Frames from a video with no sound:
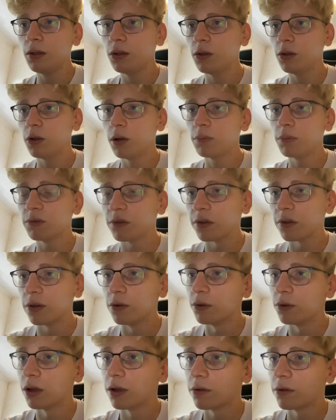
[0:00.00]
options that
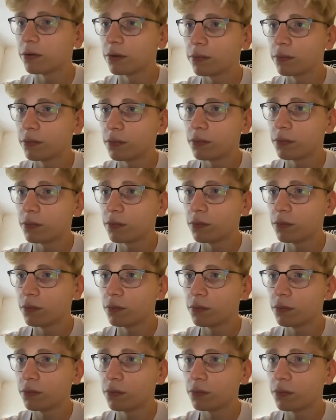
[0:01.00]
you have
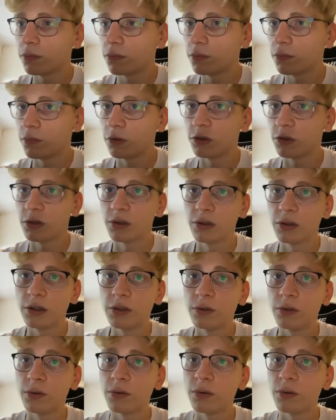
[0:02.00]
which can
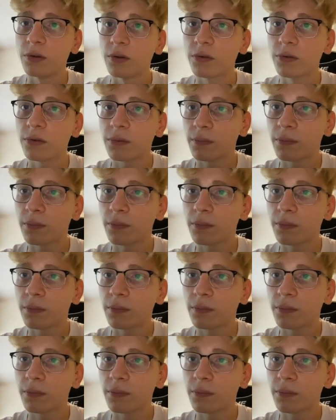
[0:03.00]
lead you to this.